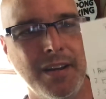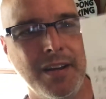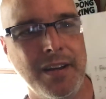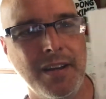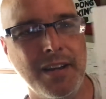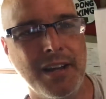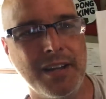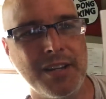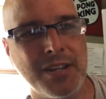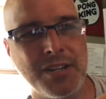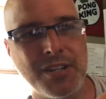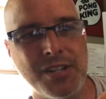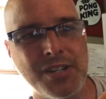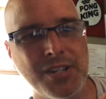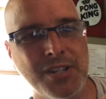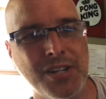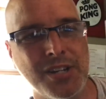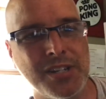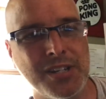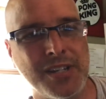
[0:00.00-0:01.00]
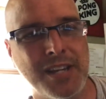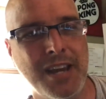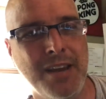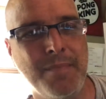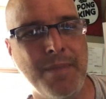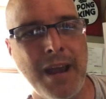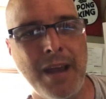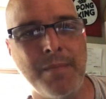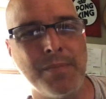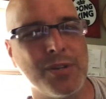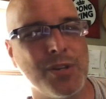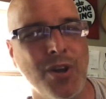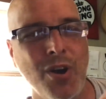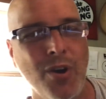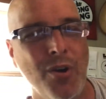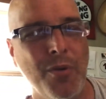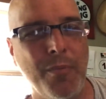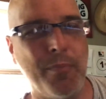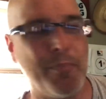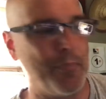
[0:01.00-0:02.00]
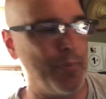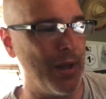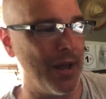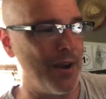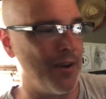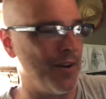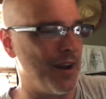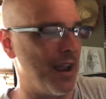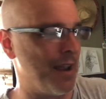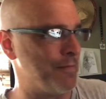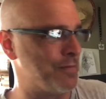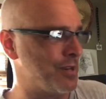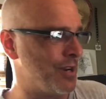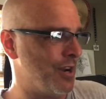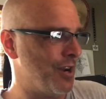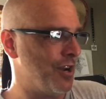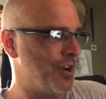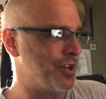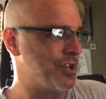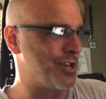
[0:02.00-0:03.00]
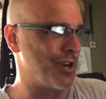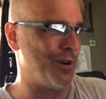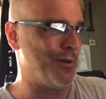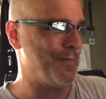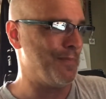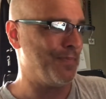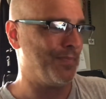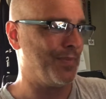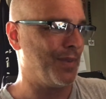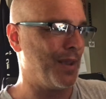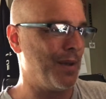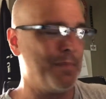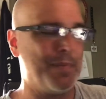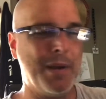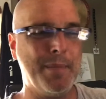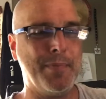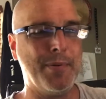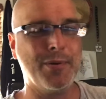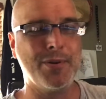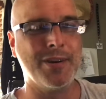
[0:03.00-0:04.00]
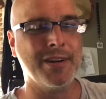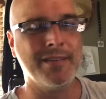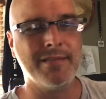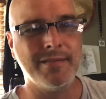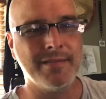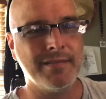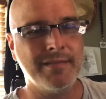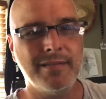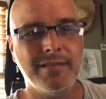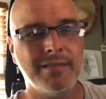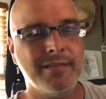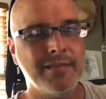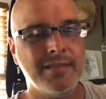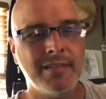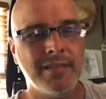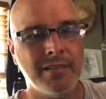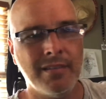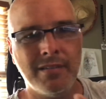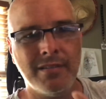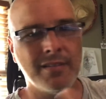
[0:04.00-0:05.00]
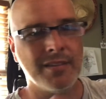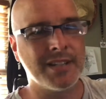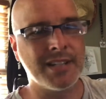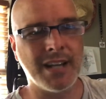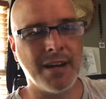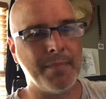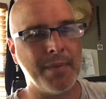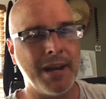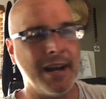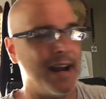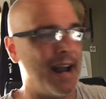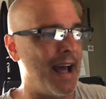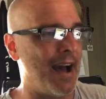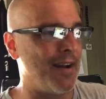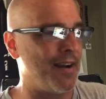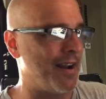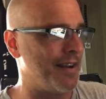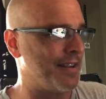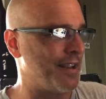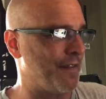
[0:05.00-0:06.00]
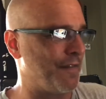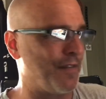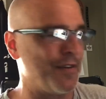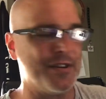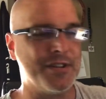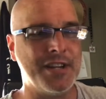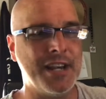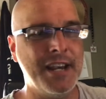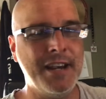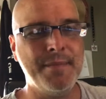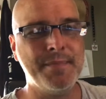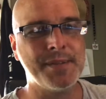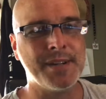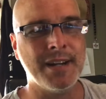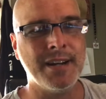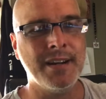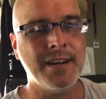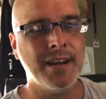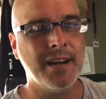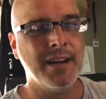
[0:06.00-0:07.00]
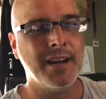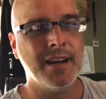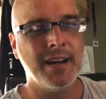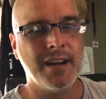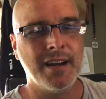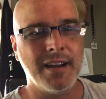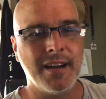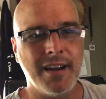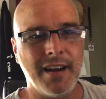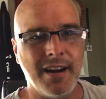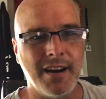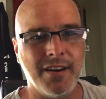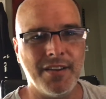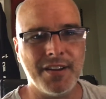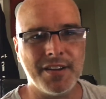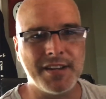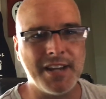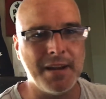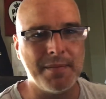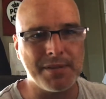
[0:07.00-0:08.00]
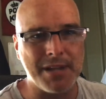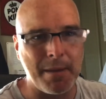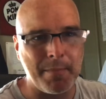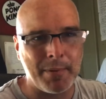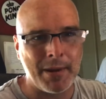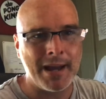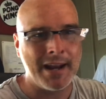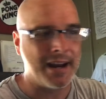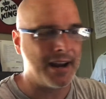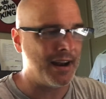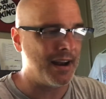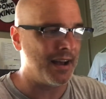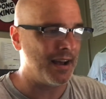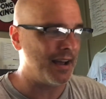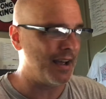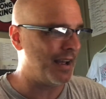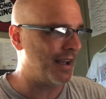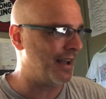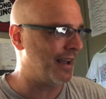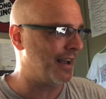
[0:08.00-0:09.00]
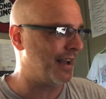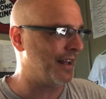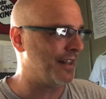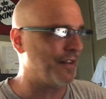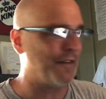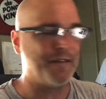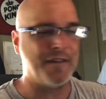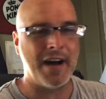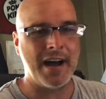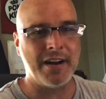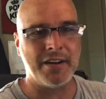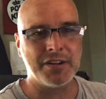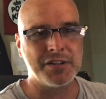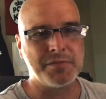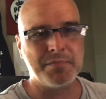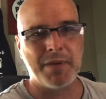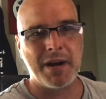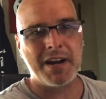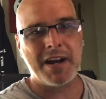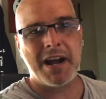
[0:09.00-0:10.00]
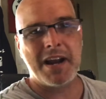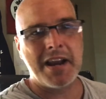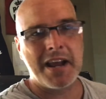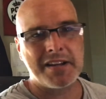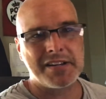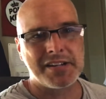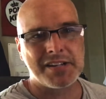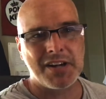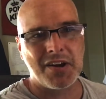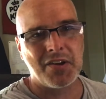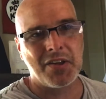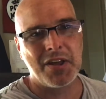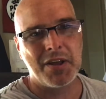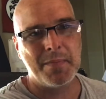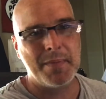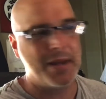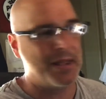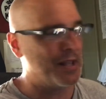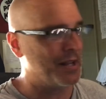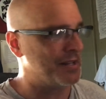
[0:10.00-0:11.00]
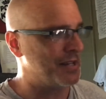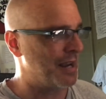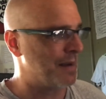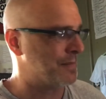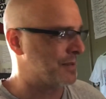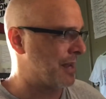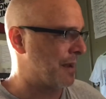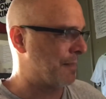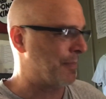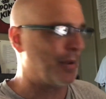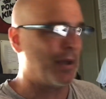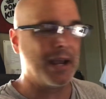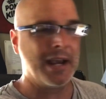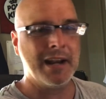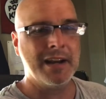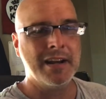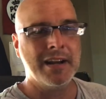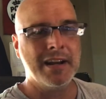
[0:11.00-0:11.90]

It's just team names, no player names. So people could sub in and out on different teams, and the teams that played in the finals might not necessarily be the teams that played